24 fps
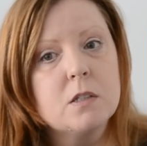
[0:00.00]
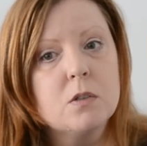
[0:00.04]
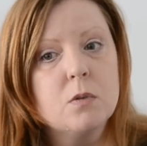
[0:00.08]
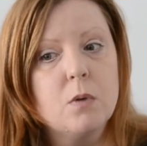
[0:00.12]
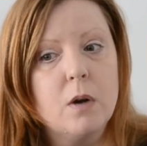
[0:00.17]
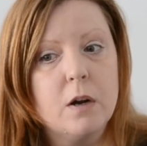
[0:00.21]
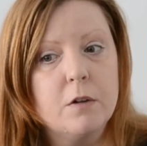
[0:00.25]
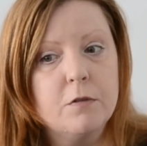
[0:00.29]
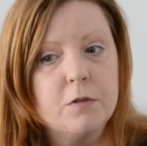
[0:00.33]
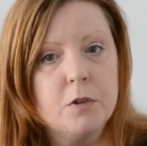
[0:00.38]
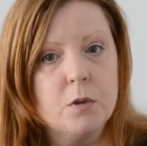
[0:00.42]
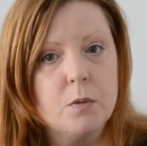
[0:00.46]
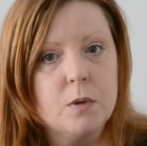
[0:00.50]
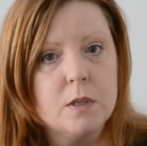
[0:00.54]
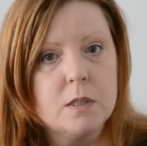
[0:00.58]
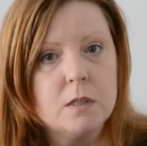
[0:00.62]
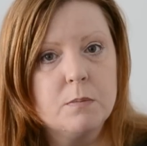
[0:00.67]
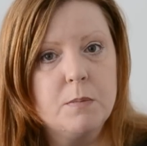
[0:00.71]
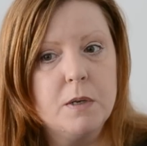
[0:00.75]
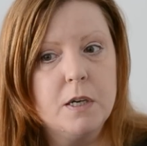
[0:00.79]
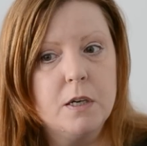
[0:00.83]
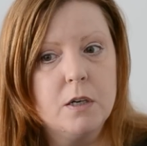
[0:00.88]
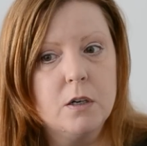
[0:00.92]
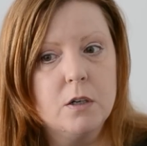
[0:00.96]
who are fluent
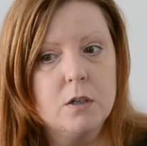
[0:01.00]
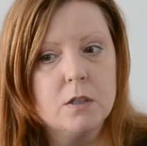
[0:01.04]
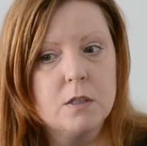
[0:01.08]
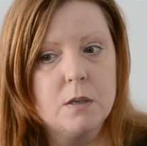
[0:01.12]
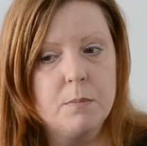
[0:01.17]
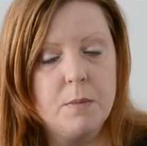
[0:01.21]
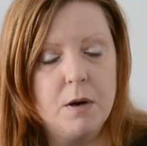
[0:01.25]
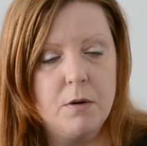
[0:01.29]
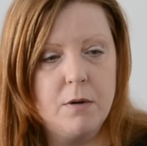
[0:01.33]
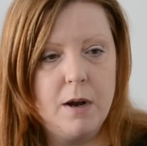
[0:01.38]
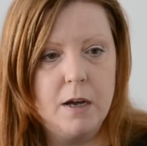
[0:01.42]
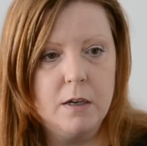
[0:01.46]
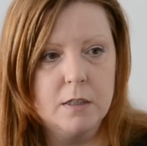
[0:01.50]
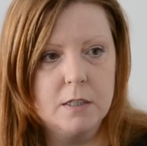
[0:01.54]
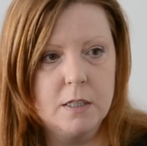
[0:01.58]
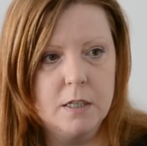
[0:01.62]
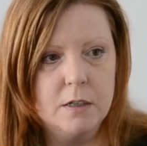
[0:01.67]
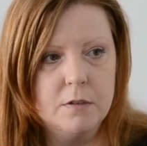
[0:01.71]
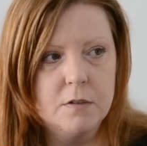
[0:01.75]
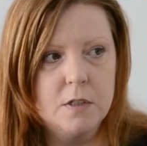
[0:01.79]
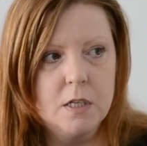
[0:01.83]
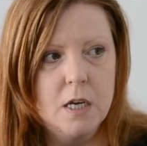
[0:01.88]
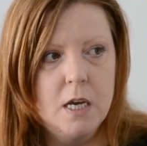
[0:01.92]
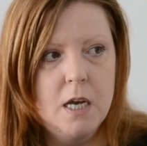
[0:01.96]
speakers and my
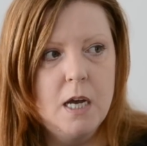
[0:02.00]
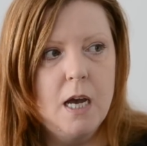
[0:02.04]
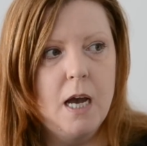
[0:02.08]
relatives.